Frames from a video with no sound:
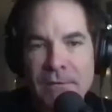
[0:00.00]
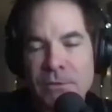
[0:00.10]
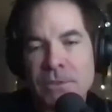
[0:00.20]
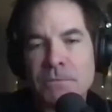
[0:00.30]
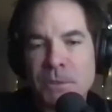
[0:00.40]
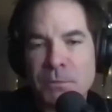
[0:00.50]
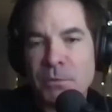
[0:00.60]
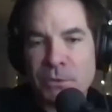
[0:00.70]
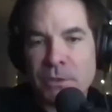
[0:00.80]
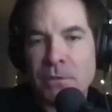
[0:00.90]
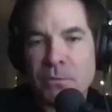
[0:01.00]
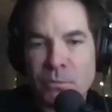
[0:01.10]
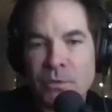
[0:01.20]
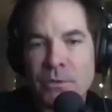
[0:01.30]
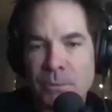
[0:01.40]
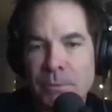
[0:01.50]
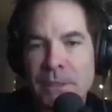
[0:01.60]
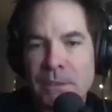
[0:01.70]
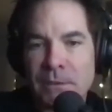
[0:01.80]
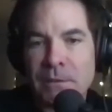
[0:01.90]
And these people are going to really
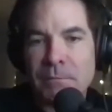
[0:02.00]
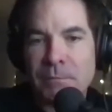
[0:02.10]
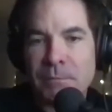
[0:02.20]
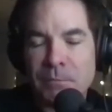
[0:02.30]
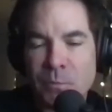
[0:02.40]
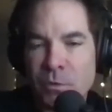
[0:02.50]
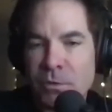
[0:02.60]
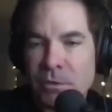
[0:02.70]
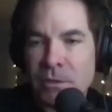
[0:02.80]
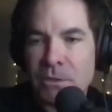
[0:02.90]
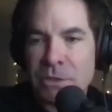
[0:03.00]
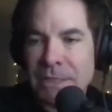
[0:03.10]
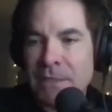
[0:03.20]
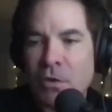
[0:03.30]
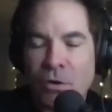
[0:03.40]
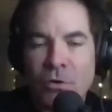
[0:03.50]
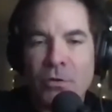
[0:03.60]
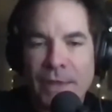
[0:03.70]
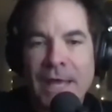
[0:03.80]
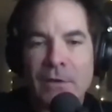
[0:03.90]
make it more, they're going to take
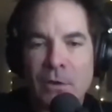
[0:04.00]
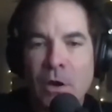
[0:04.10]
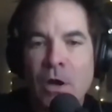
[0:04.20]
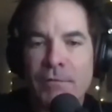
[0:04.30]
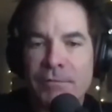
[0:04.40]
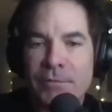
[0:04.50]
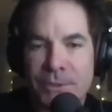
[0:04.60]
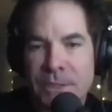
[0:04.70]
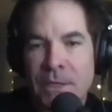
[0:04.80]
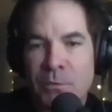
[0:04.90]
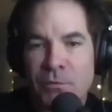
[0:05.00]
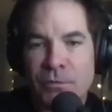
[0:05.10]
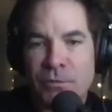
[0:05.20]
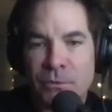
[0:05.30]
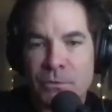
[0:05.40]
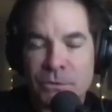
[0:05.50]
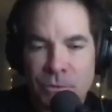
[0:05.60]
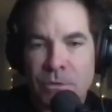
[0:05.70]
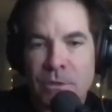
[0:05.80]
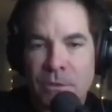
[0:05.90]
all that off the table for you so
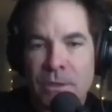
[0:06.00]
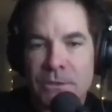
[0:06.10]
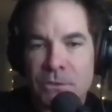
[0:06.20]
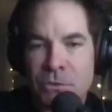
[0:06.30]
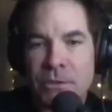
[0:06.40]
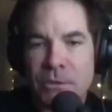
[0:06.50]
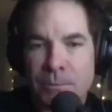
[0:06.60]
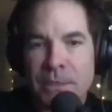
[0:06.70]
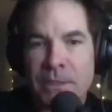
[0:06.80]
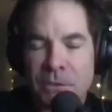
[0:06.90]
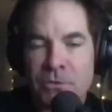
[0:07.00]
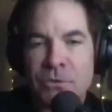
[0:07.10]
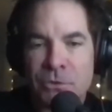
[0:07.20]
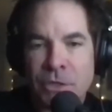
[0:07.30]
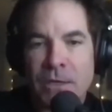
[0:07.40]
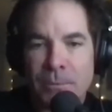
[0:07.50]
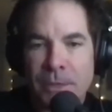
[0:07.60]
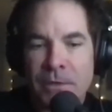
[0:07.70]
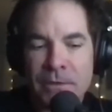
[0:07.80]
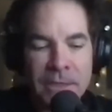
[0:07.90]
you can concentrate on making your child
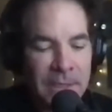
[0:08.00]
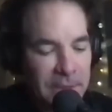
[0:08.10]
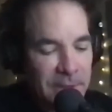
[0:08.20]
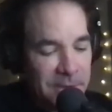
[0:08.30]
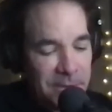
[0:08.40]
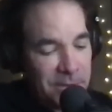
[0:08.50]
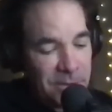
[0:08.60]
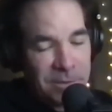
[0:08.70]
better. It's just,